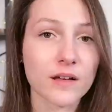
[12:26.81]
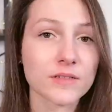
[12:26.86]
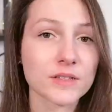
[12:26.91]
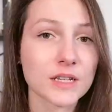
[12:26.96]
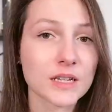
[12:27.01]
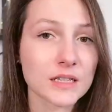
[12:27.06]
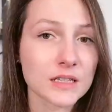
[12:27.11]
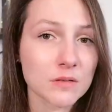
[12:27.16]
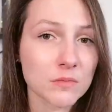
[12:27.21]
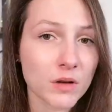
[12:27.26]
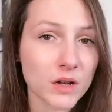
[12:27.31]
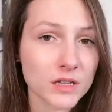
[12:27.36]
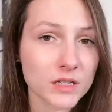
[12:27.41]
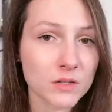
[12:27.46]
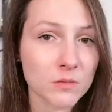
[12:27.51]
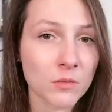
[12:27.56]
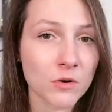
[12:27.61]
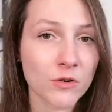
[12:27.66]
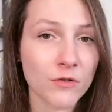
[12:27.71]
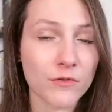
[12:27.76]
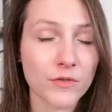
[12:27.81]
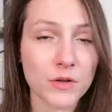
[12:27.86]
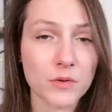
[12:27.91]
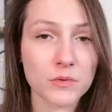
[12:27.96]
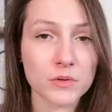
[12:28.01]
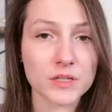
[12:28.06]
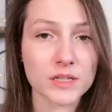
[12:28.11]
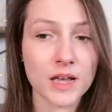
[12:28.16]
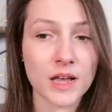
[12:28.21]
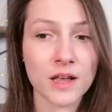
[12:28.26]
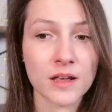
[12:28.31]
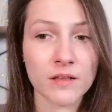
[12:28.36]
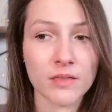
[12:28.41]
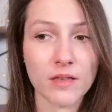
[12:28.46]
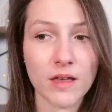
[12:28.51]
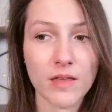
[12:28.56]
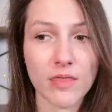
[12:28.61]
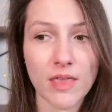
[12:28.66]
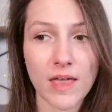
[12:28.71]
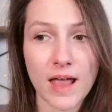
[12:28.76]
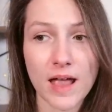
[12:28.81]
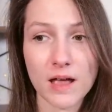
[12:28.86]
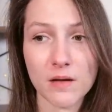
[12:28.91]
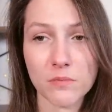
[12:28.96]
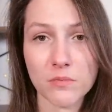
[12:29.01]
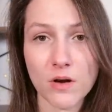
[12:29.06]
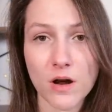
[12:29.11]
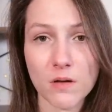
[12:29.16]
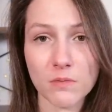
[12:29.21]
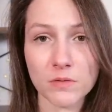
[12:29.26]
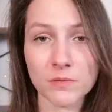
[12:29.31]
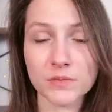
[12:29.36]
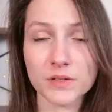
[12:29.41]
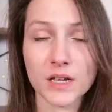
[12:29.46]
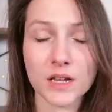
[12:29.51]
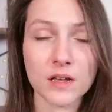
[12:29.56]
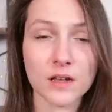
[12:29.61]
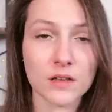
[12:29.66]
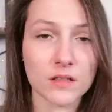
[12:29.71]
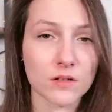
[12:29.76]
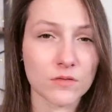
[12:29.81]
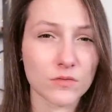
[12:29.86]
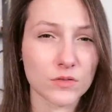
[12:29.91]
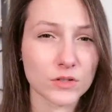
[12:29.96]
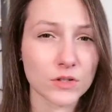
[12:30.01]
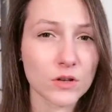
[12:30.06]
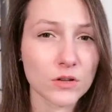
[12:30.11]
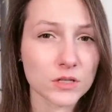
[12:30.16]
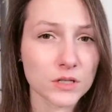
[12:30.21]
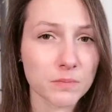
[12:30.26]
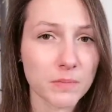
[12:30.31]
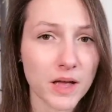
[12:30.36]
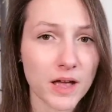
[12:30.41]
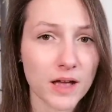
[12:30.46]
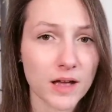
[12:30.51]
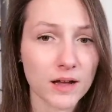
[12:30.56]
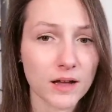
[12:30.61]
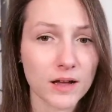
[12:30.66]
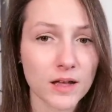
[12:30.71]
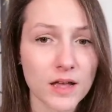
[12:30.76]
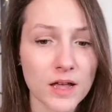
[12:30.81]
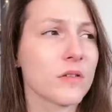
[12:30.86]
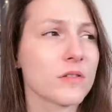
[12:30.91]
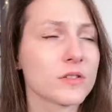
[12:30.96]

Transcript: I've seen some customer reviews saying that they had problems getting their results back.